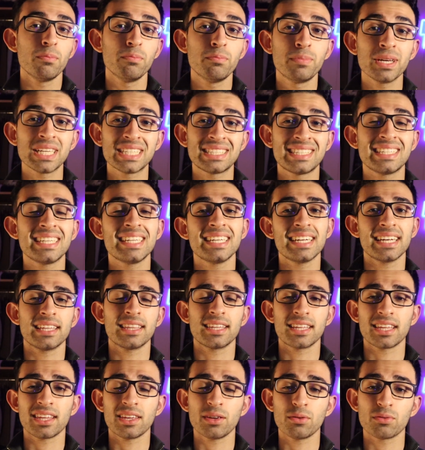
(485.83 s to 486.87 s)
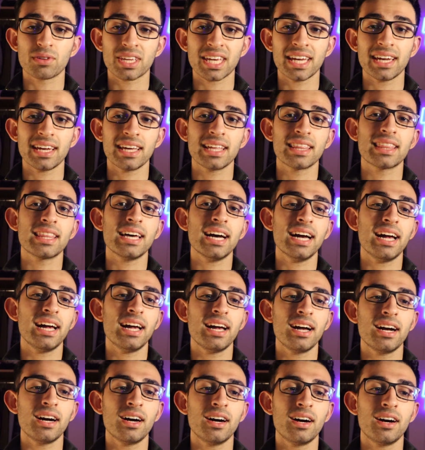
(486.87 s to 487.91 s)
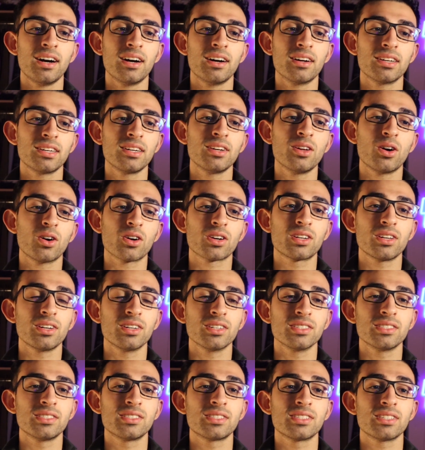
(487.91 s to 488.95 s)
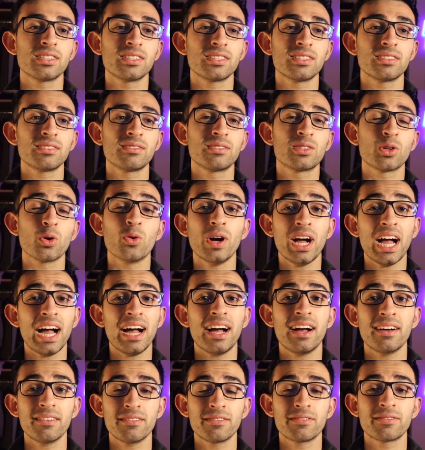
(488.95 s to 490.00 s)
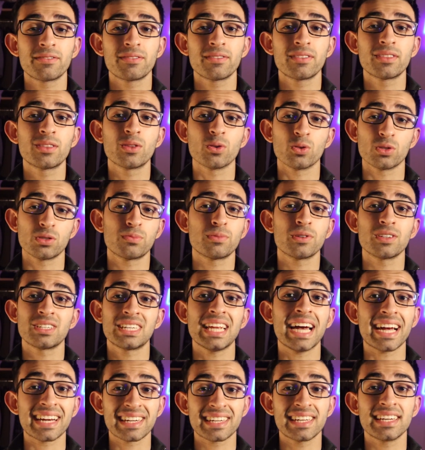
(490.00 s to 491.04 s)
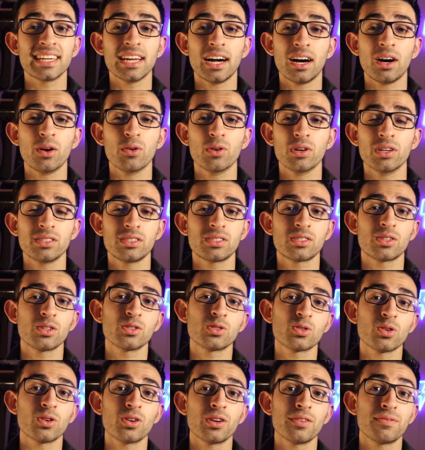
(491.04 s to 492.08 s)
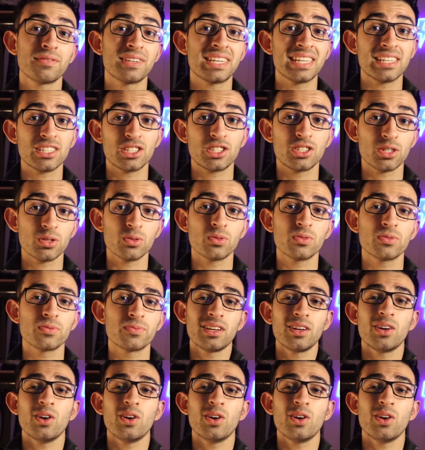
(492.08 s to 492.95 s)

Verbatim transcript: busy in the UK that uh, doctors don't have those protected hours they sort of teach you.